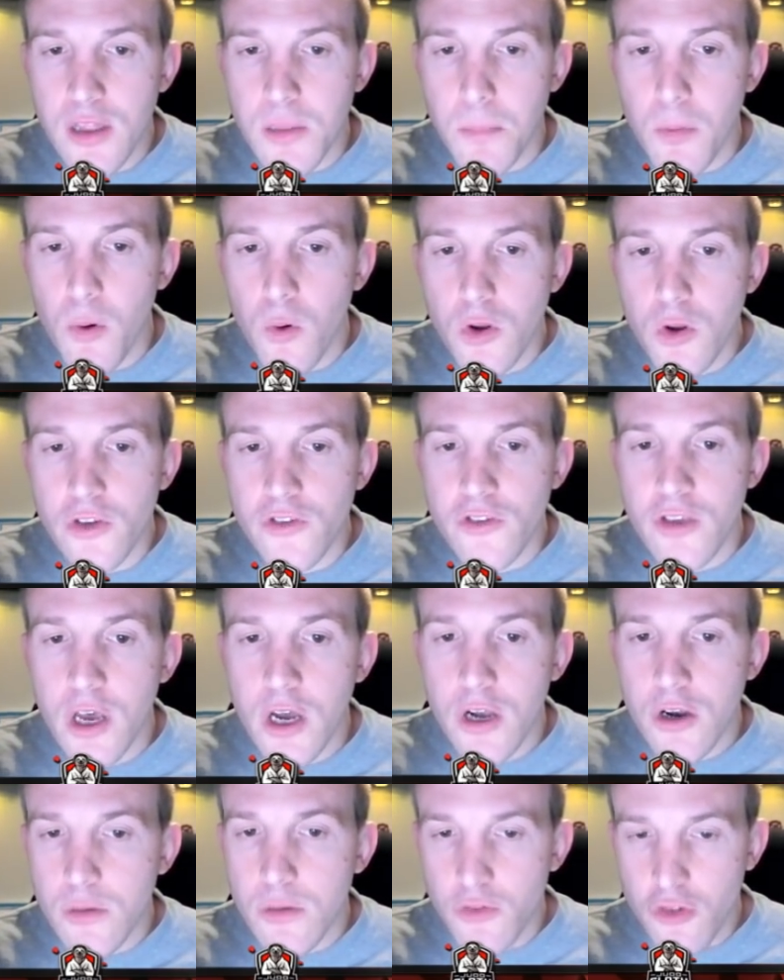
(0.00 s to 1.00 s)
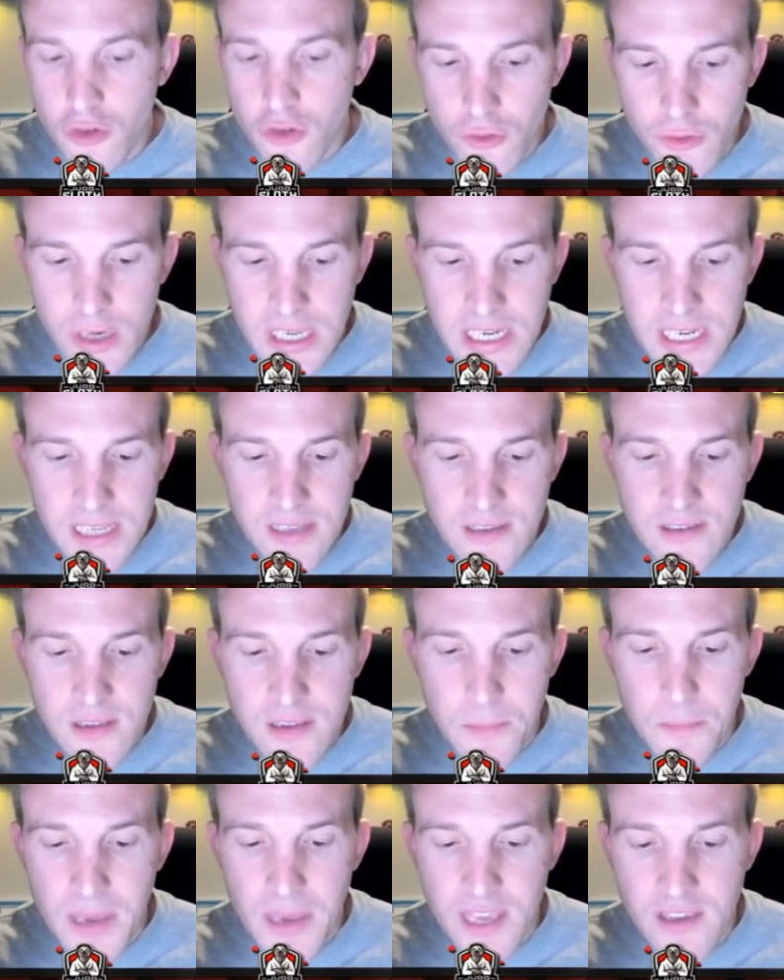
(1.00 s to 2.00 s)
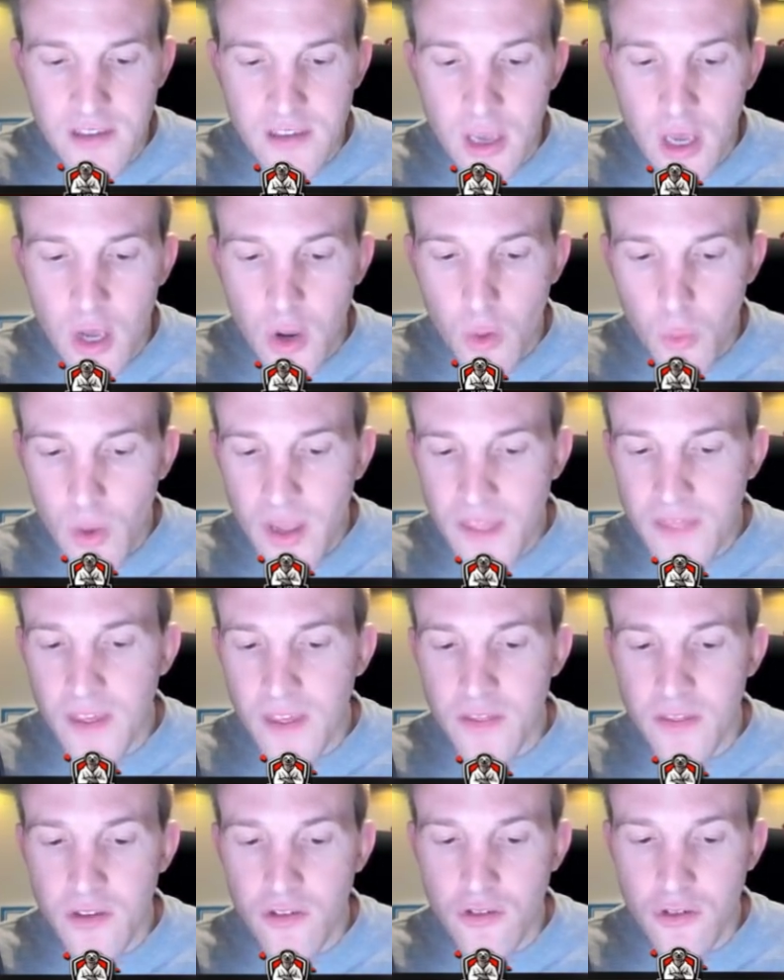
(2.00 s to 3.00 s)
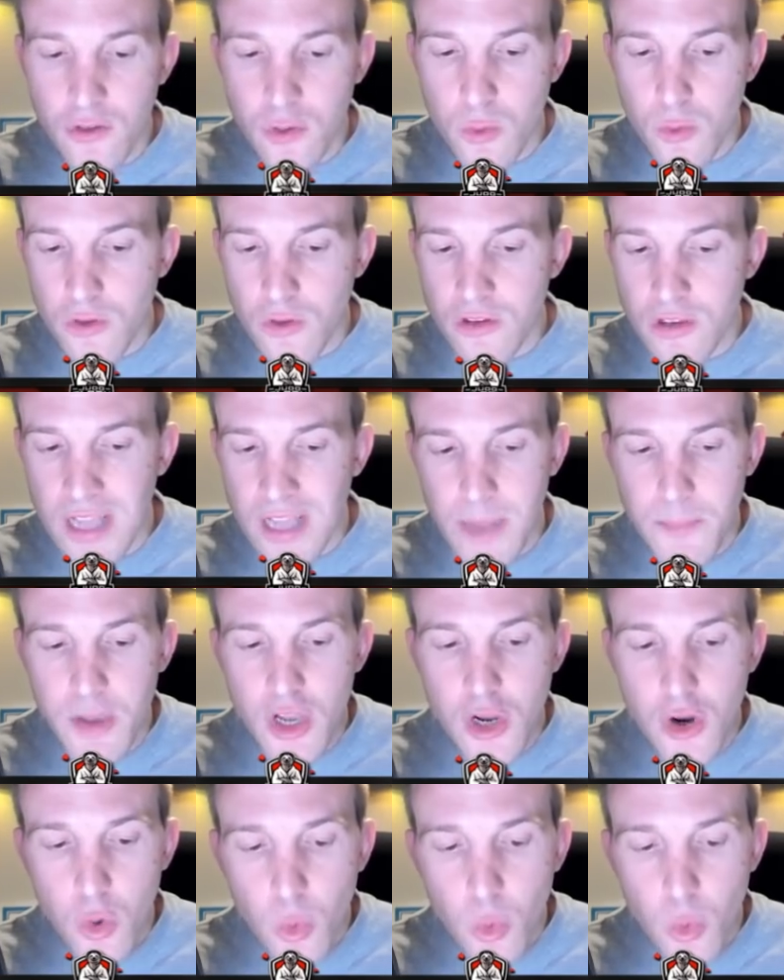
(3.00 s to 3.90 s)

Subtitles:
and the bowlers come straight into the base with the Stone Slammer.